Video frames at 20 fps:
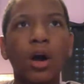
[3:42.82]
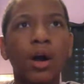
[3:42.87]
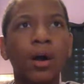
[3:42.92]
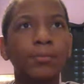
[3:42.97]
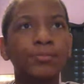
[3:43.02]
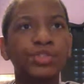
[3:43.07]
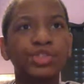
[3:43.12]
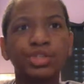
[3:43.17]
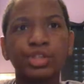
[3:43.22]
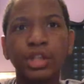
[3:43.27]

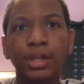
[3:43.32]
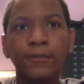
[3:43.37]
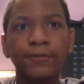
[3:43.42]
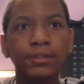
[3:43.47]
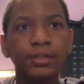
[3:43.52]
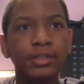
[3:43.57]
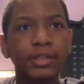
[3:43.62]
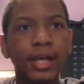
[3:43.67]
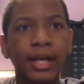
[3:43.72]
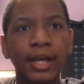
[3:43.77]

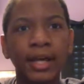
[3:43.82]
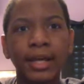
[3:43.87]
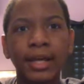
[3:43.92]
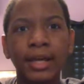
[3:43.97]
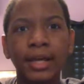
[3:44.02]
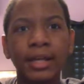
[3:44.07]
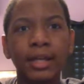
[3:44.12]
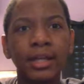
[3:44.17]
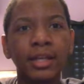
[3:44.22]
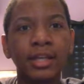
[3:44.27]

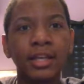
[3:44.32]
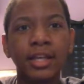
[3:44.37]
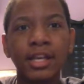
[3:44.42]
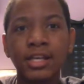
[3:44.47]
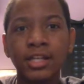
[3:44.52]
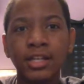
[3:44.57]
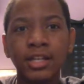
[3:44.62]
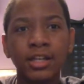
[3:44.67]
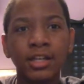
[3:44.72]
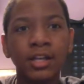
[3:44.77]
Chevrolet,
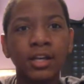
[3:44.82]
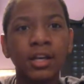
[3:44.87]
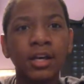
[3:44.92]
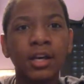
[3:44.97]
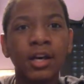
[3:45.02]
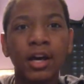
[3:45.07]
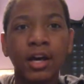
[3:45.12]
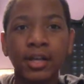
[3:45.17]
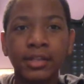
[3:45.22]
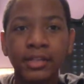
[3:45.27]
Kia,
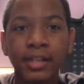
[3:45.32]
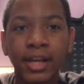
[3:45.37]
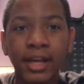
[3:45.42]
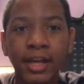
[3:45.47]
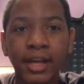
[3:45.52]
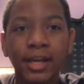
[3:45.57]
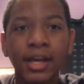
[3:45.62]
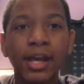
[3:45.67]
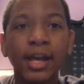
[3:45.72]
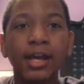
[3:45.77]

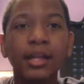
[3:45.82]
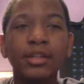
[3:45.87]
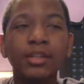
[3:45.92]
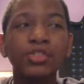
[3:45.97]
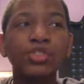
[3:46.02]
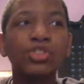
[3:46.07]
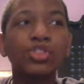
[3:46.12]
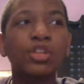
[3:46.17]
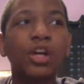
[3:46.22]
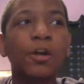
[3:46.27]
Hyundai. They
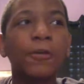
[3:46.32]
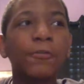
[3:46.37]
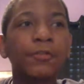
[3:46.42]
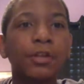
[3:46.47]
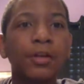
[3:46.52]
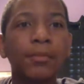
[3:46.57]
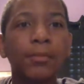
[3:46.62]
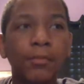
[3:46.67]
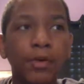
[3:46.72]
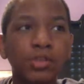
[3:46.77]
just start with
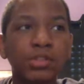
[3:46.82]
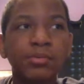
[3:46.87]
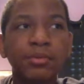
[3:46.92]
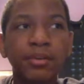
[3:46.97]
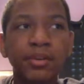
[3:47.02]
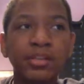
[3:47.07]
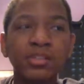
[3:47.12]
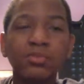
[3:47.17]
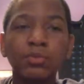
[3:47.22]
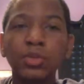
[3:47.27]
them mostly
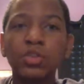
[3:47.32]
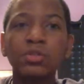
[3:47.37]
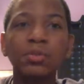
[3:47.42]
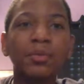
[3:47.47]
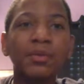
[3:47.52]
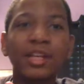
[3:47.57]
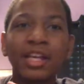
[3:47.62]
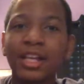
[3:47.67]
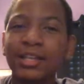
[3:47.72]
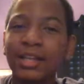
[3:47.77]
because most
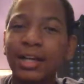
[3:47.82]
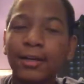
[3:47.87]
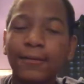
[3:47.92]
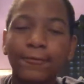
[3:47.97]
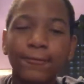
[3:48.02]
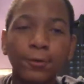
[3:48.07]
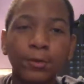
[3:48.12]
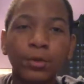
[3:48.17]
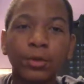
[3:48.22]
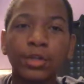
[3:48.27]
people cannot
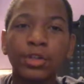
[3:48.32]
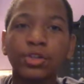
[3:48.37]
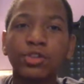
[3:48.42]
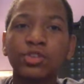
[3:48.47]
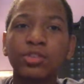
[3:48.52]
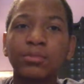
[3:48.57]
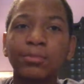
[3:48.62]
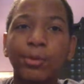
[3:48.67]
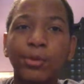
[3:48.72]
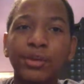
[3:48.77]
afford
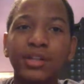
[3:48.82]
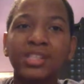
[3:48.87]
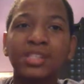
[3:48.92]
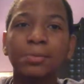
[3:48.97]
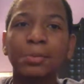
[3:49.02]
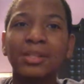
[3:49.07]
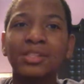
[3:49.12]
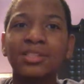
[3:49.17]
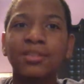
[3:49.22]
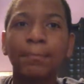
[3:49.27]
those more
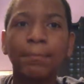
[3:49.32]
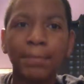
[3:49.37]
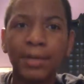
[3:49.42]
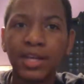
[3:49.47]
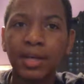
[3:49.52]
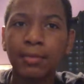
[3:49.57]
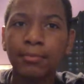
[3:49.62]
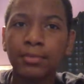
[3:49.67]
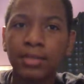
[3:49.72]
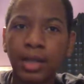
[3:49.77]
expensive
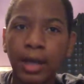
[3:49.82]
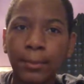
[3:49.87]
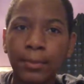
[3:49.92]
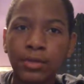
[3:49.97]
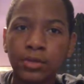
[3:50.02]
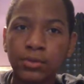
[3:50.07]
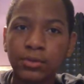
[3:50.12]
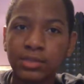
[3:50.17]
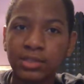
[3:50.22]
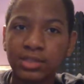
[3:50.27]

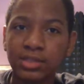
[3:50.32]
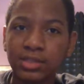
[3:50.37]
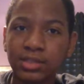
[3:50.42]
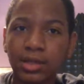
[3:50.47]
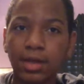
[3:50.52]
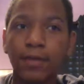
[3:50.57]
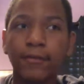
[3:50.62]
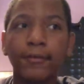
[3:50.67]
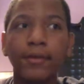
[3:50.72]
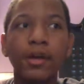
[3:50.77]
BMWs and
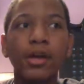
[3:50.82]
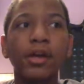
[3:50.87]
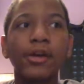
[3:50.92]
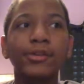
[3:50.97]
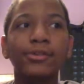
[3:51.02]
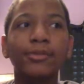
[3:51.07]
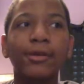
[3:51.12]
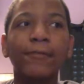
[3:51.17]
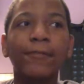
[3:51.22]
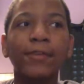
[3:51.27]
stuff.
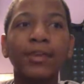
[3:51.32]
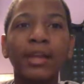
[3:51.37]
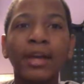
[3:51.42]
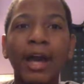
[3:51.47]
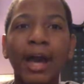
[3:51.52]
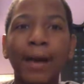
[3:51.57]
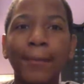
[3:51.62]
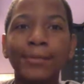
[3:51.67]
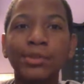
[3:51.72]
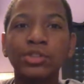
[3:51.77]
So I feel like
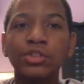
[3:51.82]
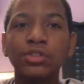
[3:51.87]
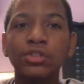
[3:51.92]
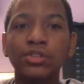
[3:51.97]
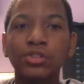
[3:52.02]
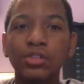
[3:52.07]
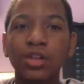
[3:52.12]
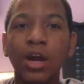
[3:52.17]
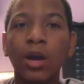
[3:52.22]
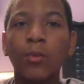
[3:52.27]
Apple should have
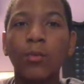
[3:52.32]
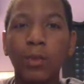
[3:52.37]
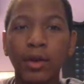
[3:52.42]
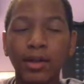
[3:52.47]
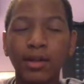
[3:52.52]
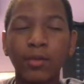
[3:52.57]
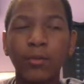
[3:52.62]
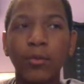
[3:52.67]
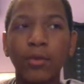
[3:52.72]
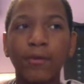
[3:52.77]
started
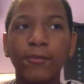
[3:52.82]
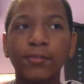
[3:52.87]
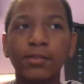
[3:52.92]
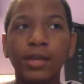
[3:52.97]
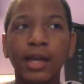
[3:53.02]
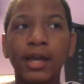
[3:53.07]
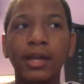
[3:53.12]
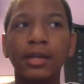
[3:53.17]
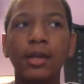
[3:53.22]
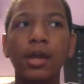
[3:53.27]
working with
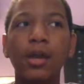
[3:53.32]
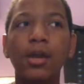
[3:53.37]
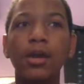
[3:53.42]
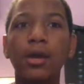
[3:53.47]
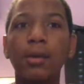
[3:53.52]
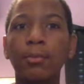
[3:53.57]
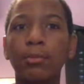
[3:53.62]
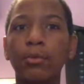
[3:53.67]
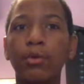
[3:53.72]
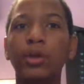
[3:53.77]
like
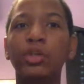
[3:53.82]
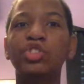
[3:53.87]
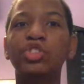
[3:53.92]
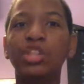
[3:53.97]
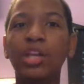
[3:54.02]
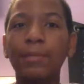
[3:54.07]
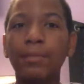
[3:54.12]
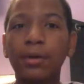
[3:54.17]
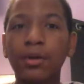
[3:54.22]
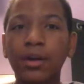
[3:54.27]
more
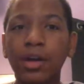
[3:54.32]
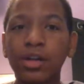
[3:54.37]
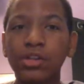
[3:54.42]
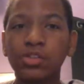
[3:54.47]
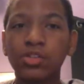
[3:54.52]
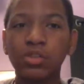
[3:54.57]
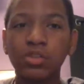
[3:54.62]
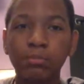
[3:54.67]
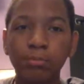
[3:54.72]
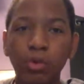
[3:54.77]
cheaper cars,
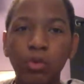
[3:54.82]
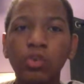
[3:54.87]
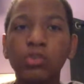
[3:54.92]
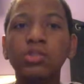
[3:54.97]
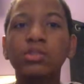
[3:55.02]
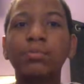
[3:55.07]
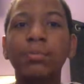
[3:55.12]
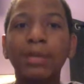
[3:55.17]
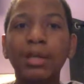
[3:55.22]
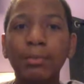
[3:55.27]
because
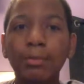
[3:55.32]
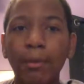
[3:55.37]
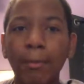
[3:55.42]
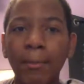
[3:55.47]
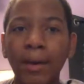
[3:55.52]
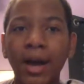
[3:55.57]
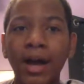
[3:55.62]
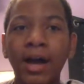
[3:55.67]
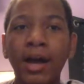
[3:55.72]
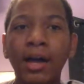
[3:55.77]
most people
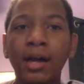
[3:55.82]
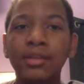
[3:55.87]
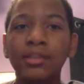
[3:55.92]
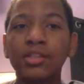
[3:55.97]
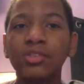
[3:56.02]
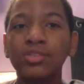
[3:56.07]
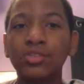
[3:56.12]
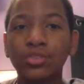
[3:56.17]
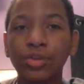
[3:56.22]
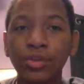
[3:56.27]
buy
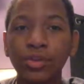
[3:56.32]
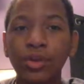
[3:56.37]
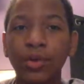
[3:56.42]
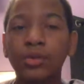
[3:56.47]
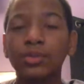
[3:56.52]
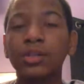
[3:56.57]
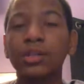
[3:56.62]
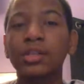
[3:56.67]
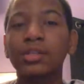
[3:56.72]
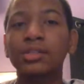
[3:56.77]
Hondas,
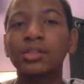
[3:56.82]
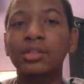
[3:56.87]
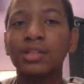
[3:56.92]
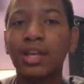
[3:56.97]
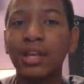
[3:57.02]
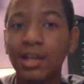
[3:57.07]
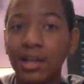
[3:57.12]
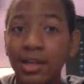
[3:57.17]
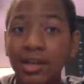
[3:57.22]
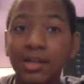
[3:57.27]
Toyotas,
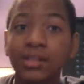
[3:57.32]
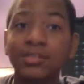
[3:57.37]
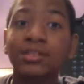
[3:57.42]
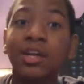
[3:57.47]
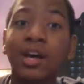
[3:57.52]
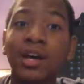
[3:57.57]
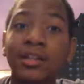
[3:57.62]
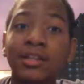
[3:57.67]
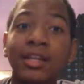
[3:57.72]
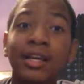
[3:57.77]
Kias,
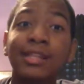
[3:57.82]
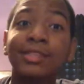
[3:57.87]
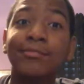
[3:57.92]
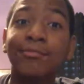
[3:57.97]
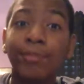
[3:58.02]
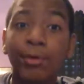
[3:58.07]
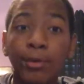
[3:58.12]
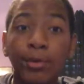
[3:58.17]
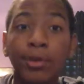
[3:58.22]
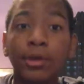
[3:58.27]
Hyundais,
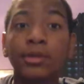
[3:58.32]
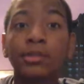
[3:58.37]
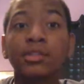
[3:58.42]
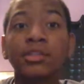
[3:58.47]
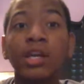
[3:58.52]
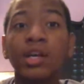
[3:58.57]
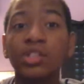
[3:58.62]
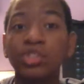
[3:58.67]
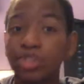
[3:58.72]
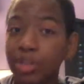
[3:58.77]
Fords,
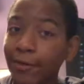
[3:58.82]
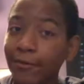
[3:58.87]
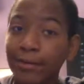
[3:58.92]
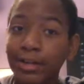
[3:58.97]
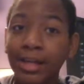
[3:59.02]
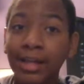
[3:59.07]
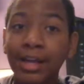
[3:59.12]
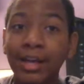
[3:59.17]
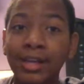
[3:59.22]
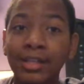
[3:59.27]

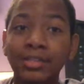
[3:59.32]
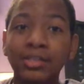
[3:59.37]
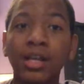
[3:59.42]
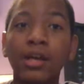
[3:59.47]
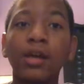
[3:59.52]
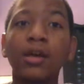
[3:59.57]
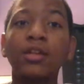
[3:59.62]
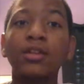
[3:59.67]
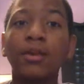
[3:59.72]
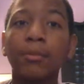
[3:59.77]
Chevrolets,
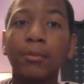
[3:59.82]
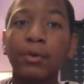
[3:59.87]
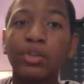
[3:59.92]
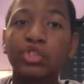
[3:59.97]
the more